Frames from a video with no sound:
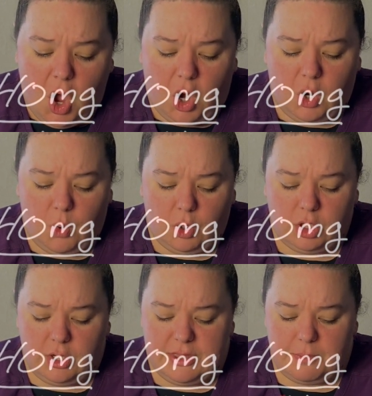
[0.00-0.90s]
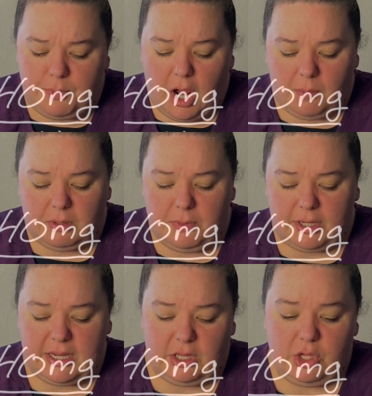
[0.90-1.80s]
our order in the problem, our
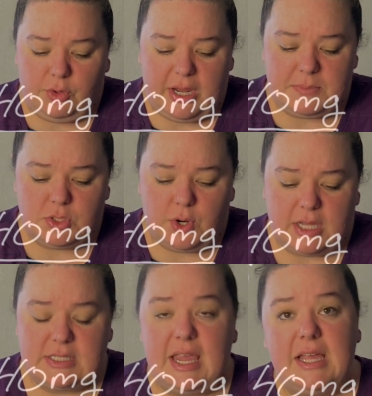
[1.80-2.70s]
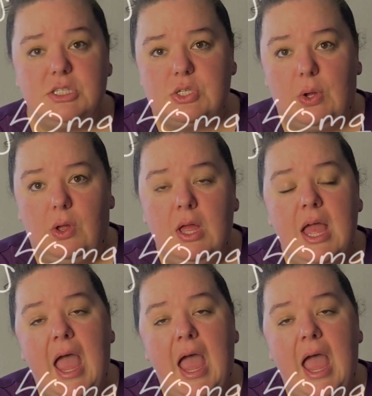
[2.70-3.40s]
kilograms cross cancel.